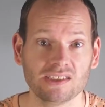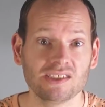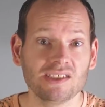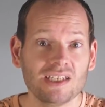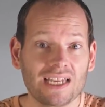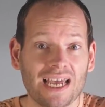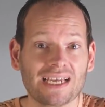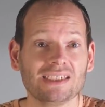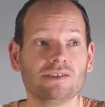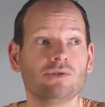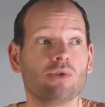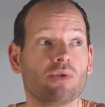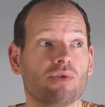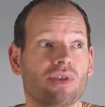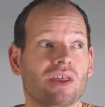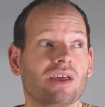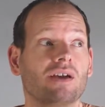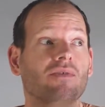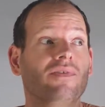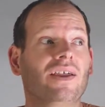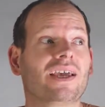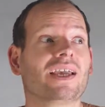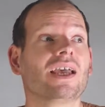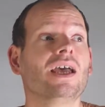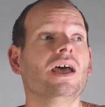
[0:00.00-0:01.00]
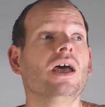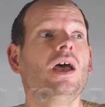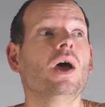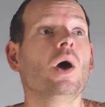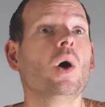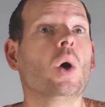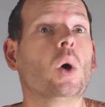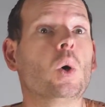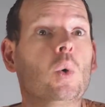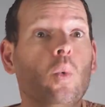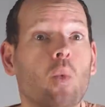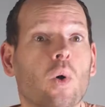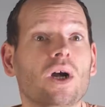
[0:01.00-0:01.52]
It still has to think of like,
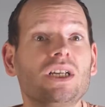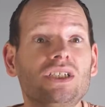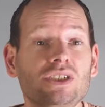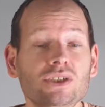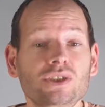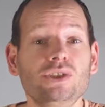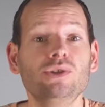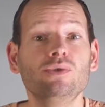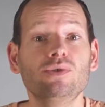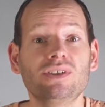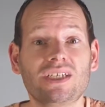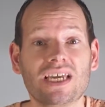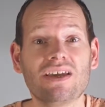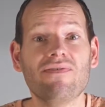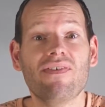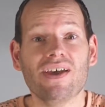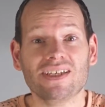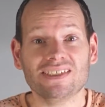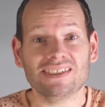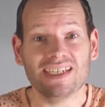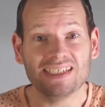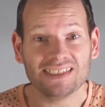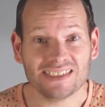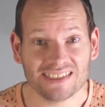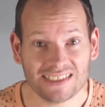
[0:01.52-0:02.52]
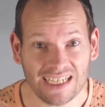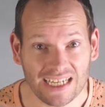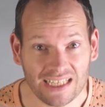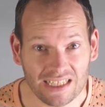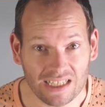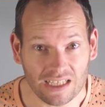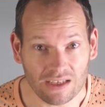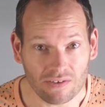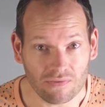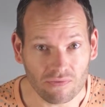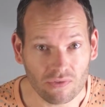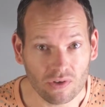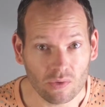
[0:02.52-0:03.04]
what do you give as an
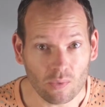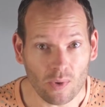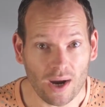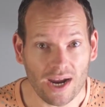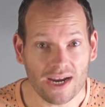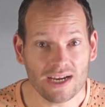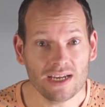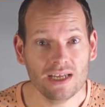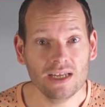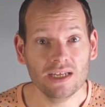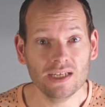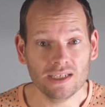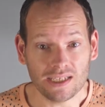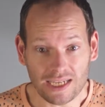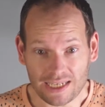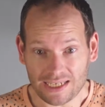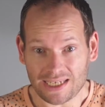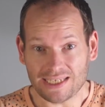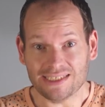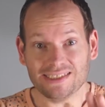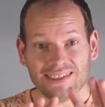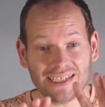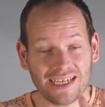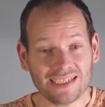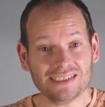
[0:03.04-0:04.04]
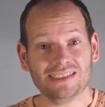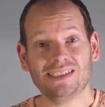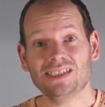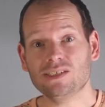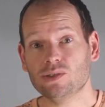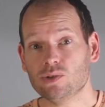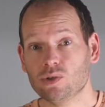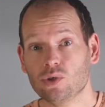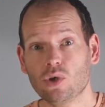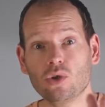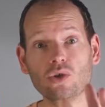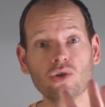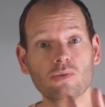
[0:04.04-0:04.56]
incentive, right? Like, yes, this
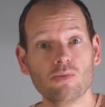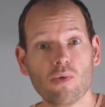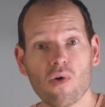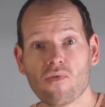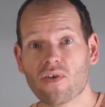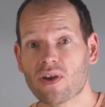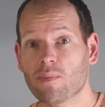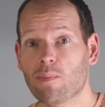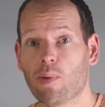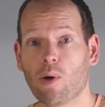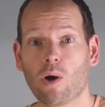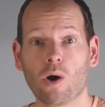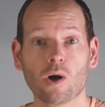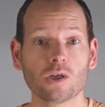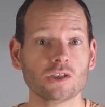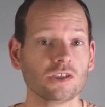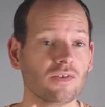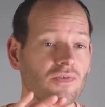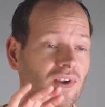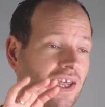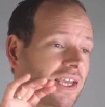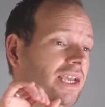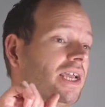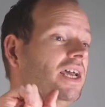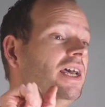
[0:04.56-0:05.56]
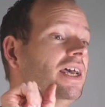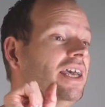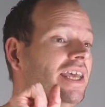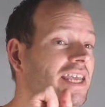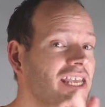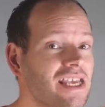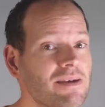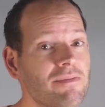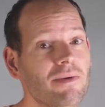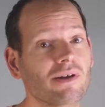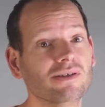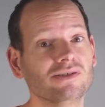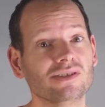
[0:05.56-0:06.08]
is all the moving parts of like
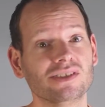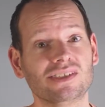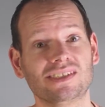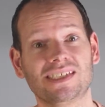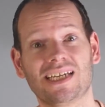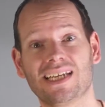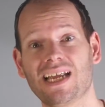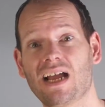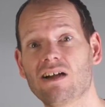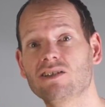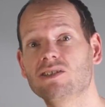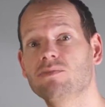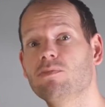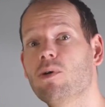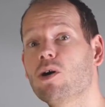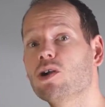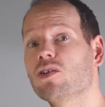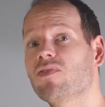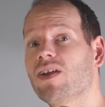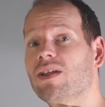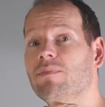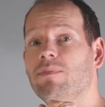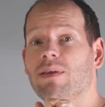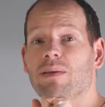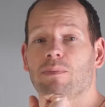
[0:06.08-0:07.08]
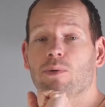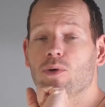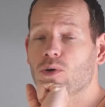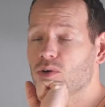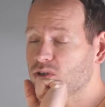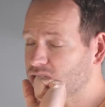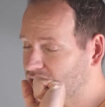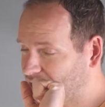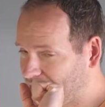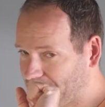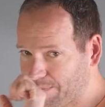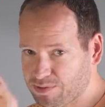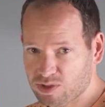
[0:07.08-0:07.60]
emails to send out to motivate
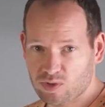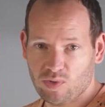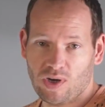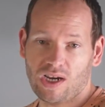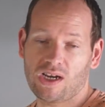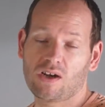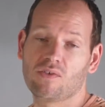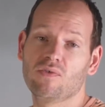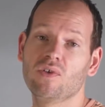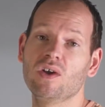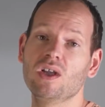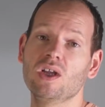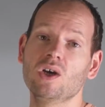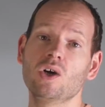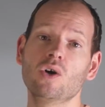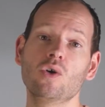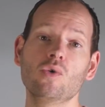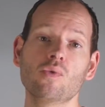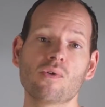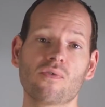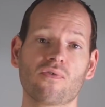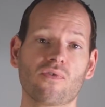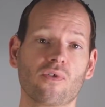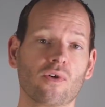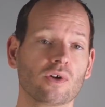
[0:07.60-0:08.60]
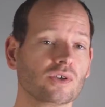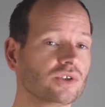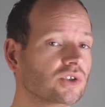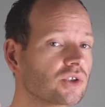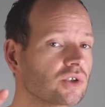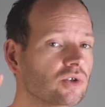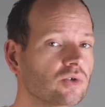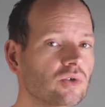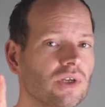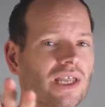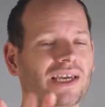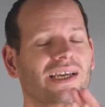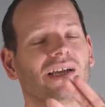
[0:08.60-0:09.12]
people, it keeps track of who refers
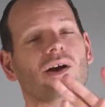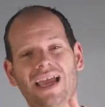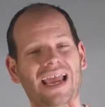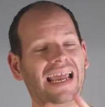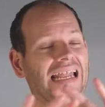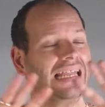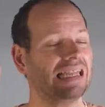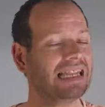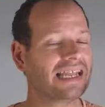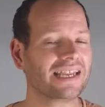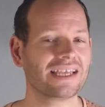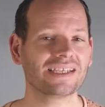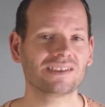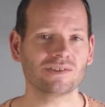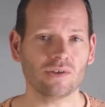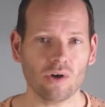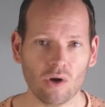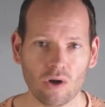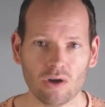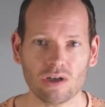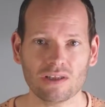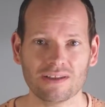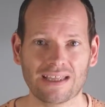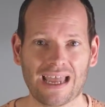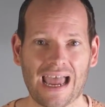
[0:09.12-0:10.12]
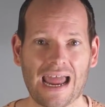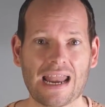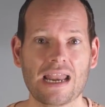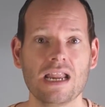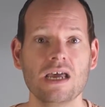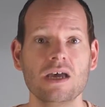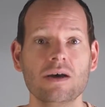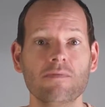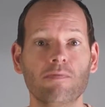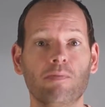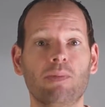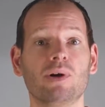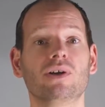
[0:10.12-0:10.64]
who, like analytics, all of that.
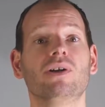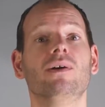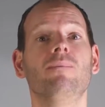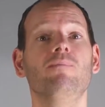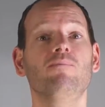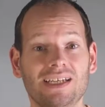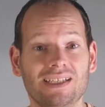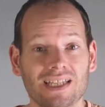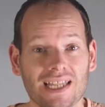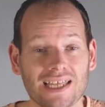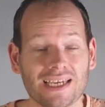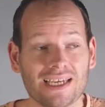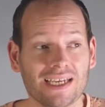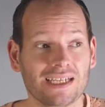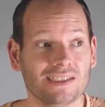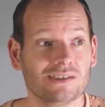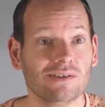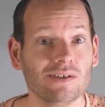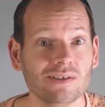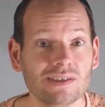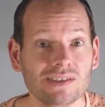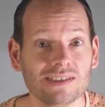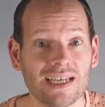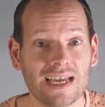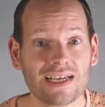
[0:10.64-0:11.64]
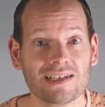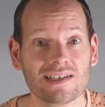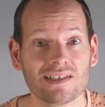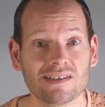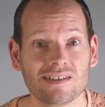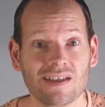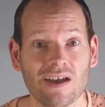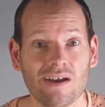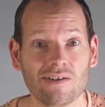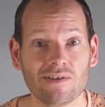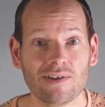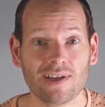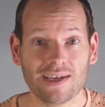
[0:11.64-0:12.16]
But it, like, it doesn't actually
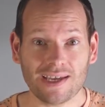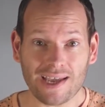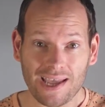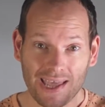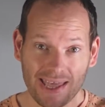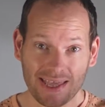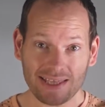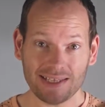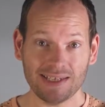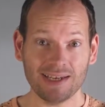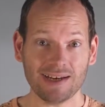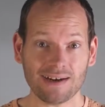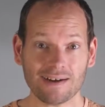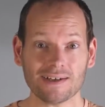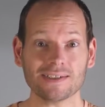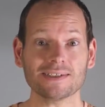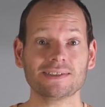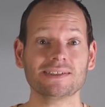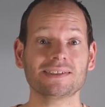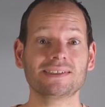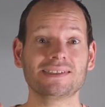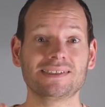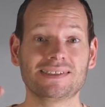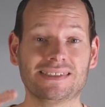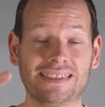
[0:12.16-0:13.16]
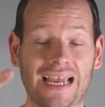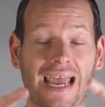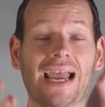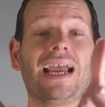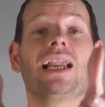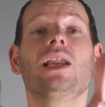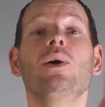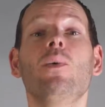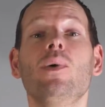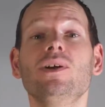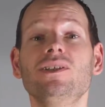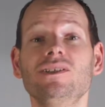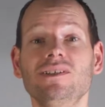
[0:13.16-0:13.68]
tell you like, hey, here's
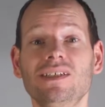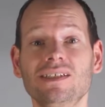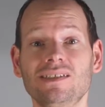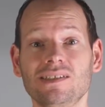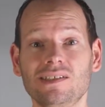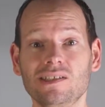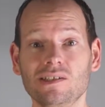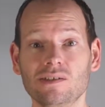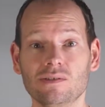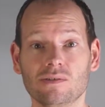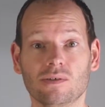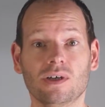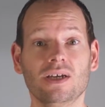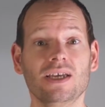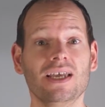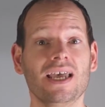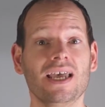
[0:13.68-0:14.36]
exactly what you need to do.